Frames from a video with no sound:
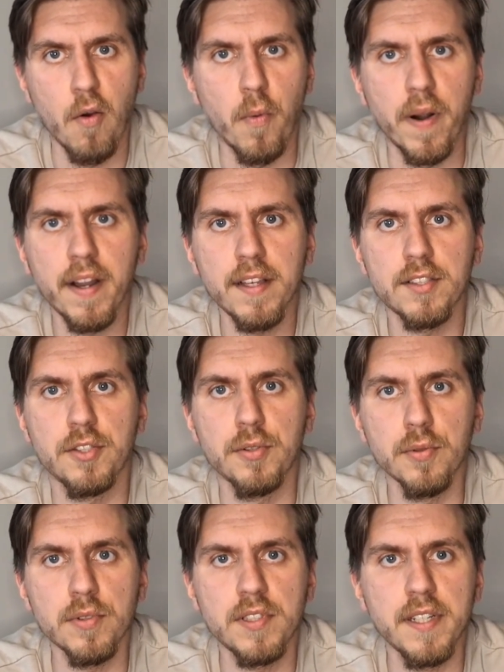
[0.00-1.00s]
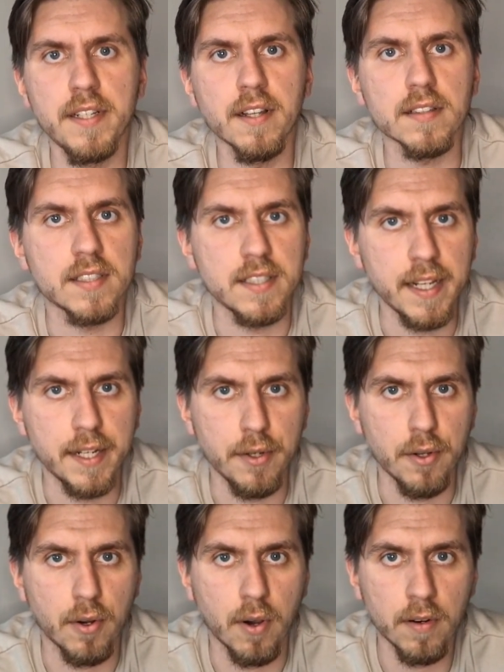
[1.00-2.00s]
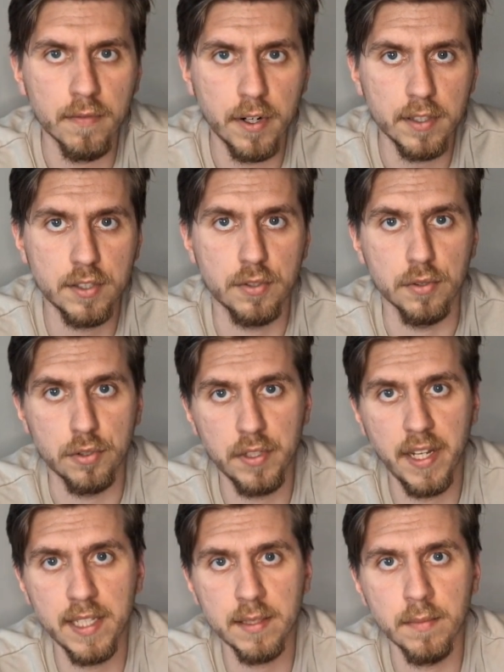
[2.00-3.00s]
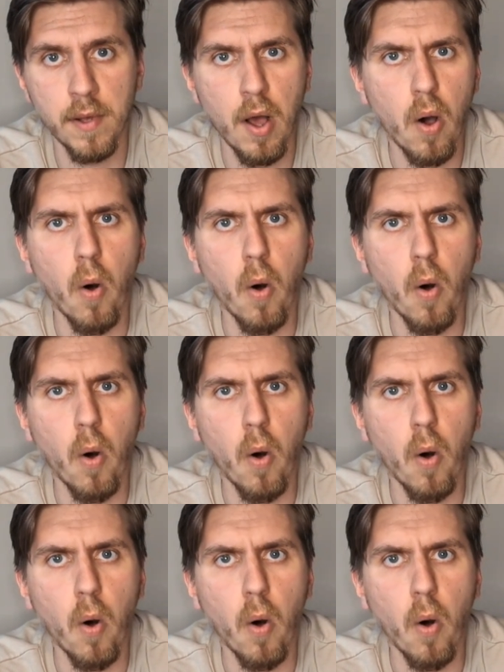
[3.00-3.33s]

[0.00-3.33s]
whereas Jews did not seek new converts to Judaism,